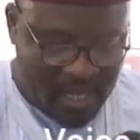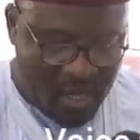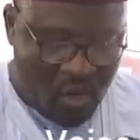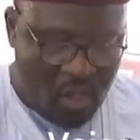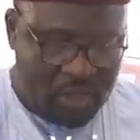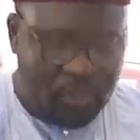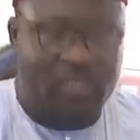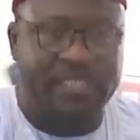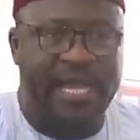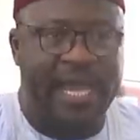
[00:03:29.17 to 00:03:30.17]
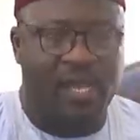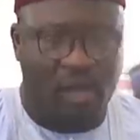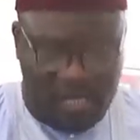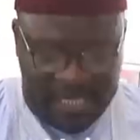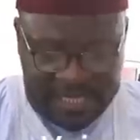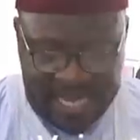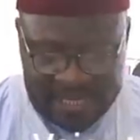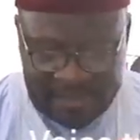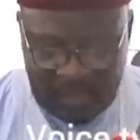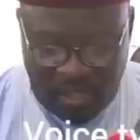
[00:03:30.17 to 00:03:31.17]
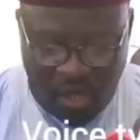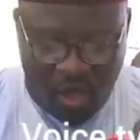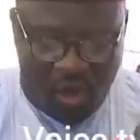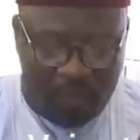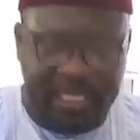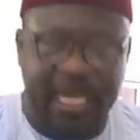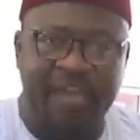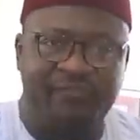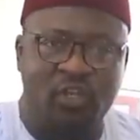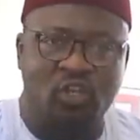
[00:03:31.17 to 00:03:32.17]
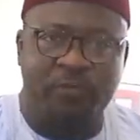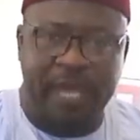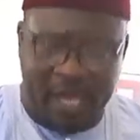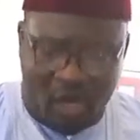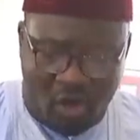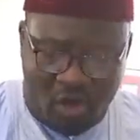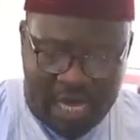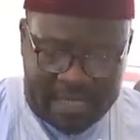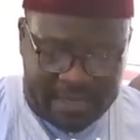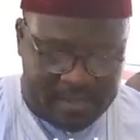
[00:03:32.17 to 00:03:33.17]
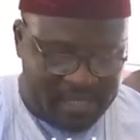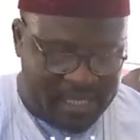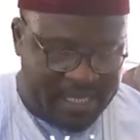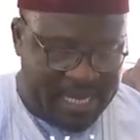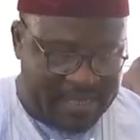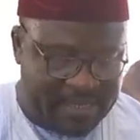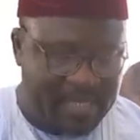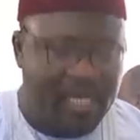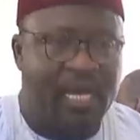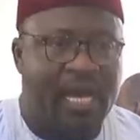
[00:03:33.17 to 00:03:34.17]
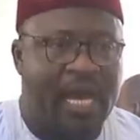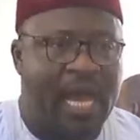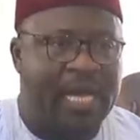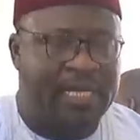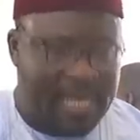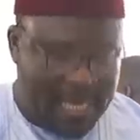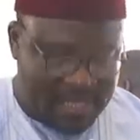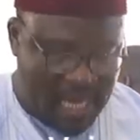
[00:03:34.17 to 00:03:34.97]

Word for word: also take cognizance of the effort of ECOWAS leaders under the